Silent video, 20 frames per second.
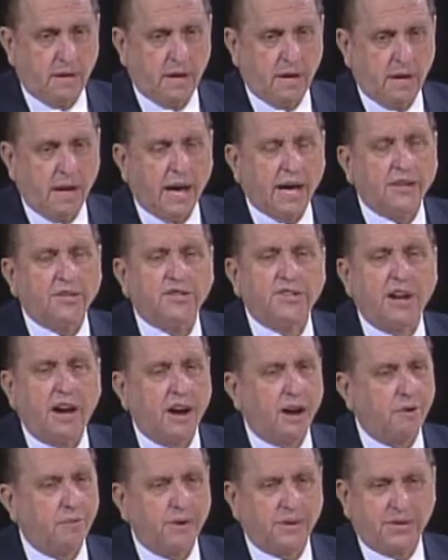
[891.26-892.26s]
I
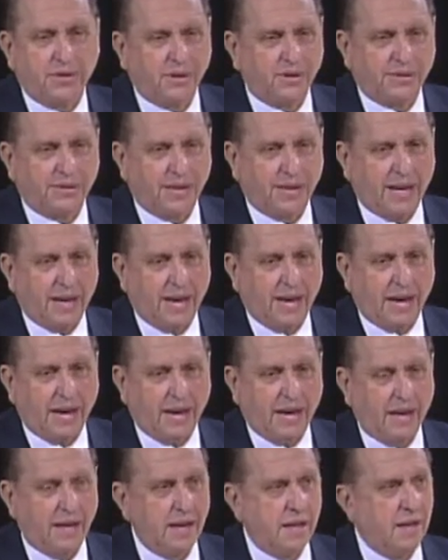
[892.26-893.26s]
share with you
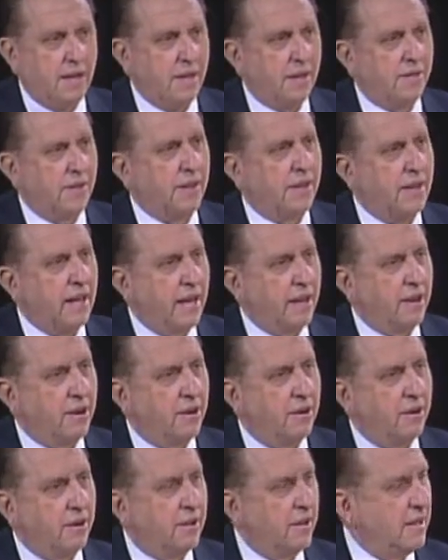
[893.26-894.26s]
today the
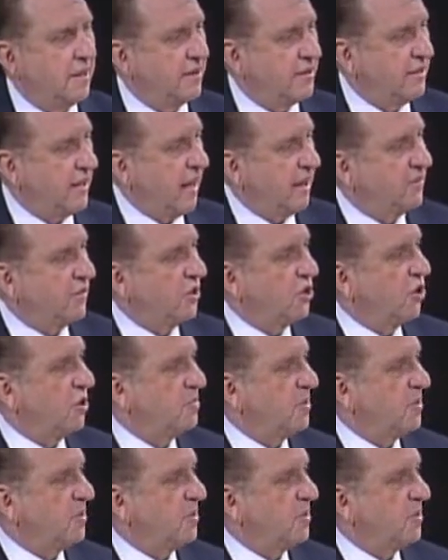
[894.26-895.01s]
letter David O.